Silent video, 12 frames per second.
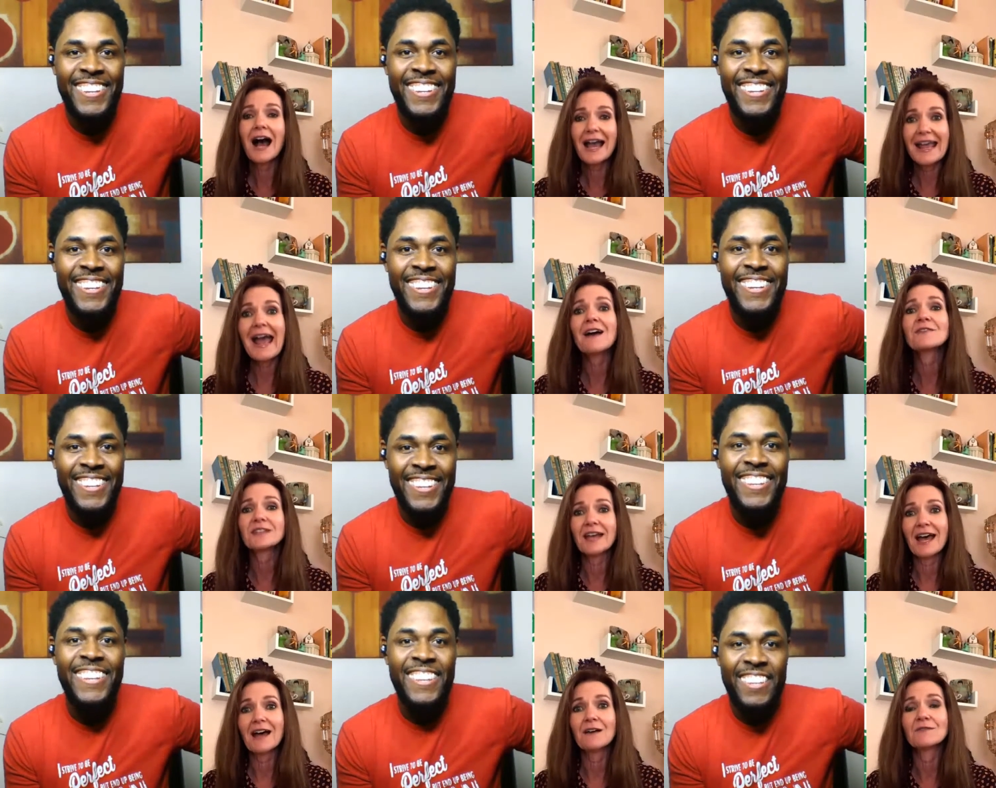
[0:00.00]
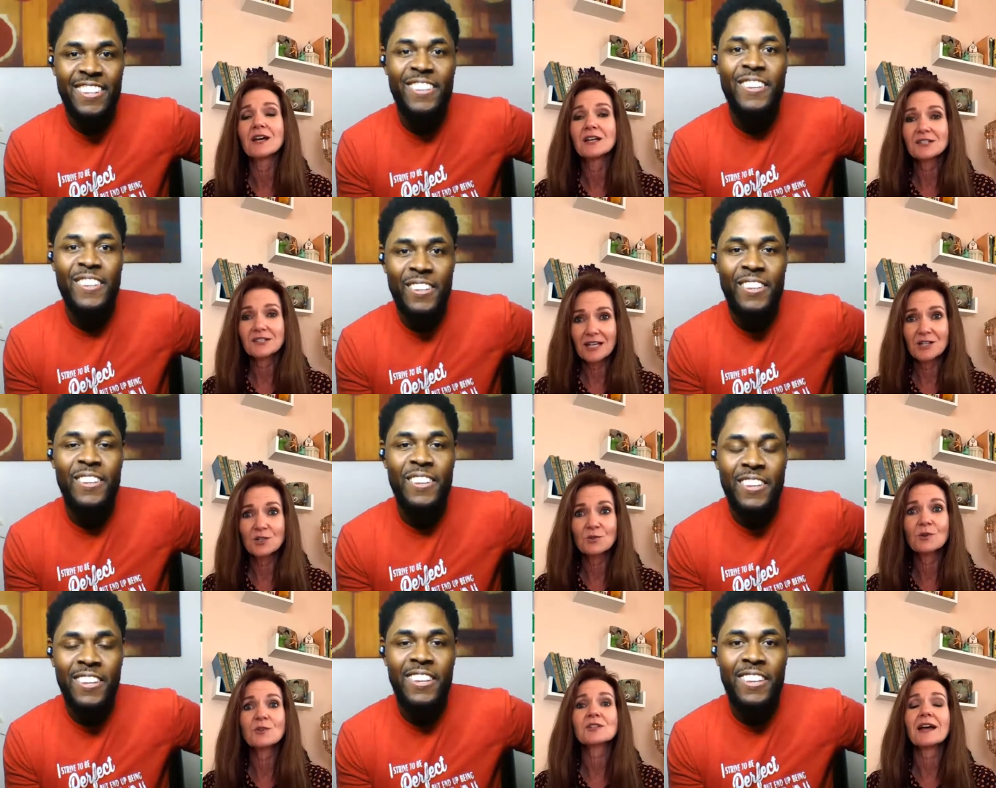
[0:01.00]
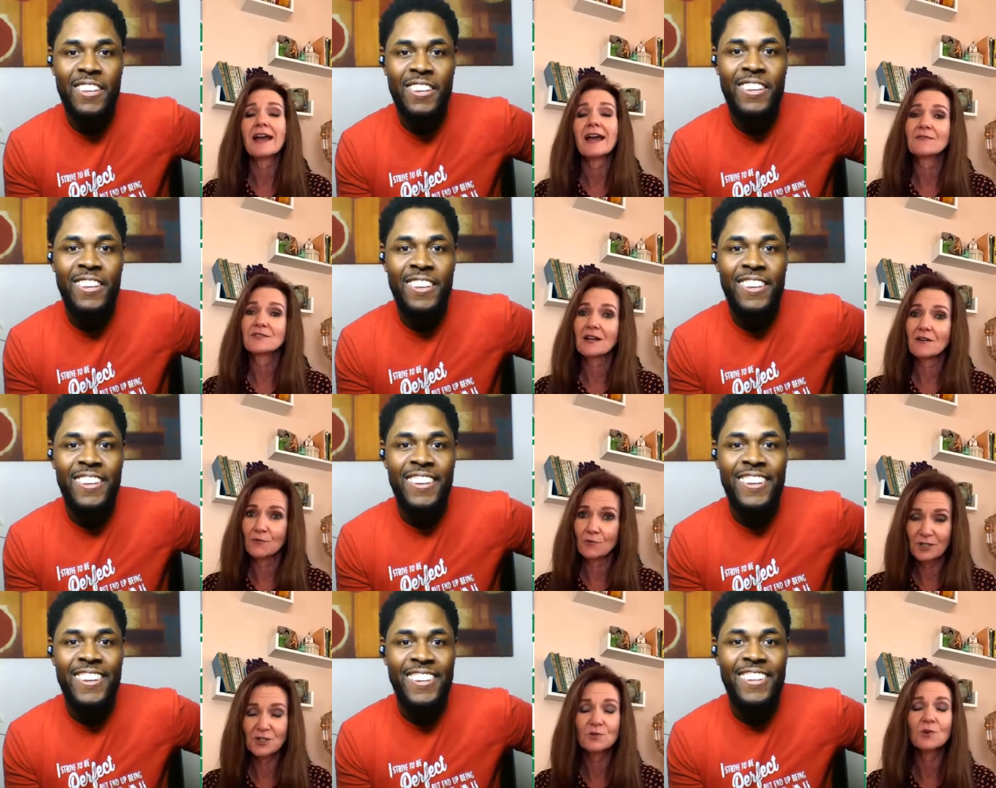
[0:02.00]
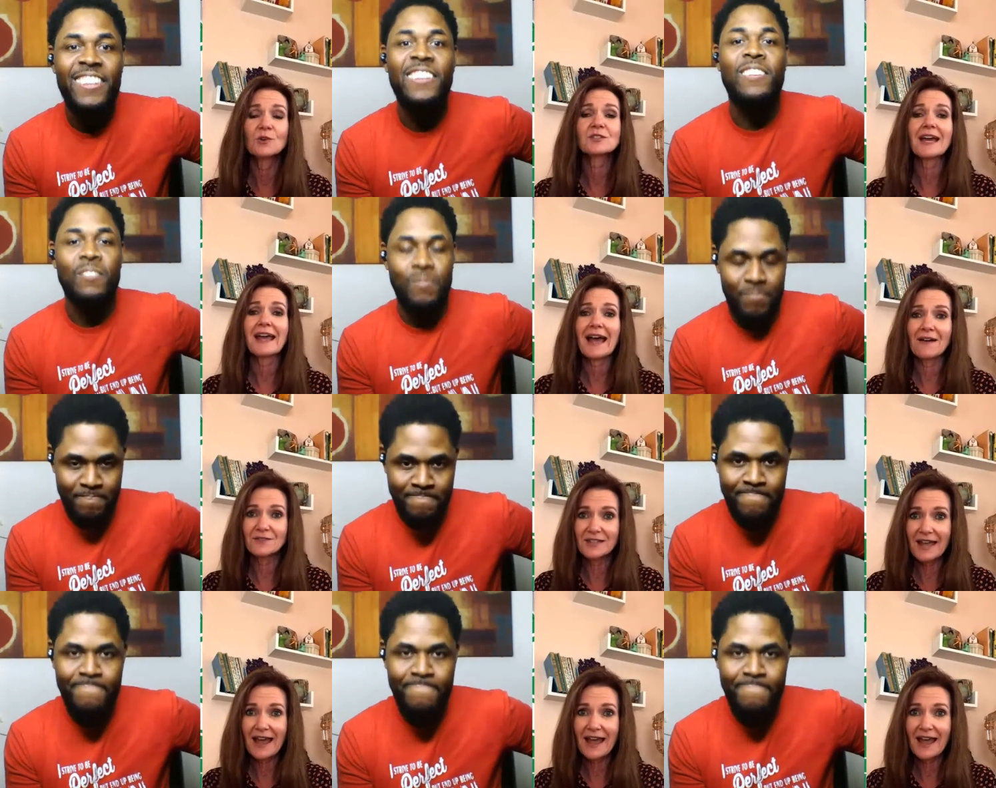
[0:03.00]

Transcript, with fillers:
Speaker 1: I have to have schedules. I have to have rituals. I have to